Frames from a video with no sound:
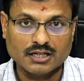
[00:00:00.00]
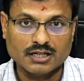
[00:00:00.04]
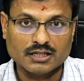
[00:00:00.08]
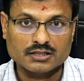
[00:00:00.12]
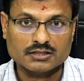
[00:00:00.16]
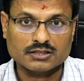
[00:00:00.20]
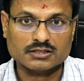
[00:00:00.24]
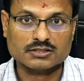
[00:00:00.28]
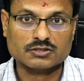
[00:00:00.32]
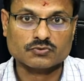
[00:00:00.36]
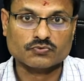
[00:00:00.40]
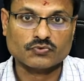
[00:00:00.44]

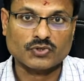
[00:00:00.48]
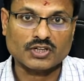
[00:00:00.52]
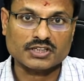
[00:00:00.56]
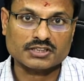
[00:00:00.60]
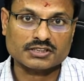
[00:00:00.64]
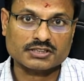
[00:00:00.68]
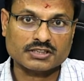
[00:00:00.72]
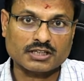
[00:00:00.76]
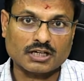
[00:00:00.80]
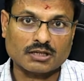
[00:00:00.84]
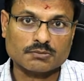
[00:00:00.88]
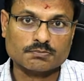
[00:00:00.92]
that
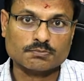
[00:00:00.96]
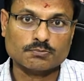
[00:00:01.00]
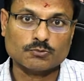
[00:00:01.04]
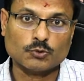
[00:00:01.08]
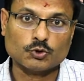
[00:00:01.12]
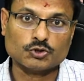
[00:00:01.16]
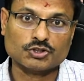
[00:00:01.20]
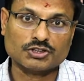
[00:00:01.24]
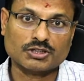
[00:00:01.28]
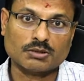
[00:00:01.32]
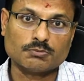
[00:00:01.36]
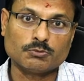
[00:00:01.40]
first of
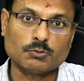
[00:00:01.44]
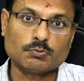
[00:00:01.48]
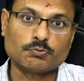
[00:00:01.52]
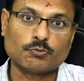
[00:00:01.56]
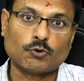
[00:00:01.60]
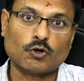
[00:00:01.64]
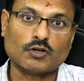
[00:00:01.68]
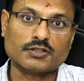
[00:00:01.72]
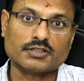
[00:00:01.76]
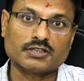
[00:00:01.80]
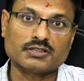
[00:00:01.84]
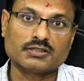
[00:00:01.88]
most
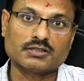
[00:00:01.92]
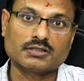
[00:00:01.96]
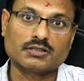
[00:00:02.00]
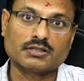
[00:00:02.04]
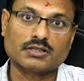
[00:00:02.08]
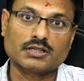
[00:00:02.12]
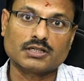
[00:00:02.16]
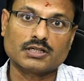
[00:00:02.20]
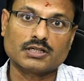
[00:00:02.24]
important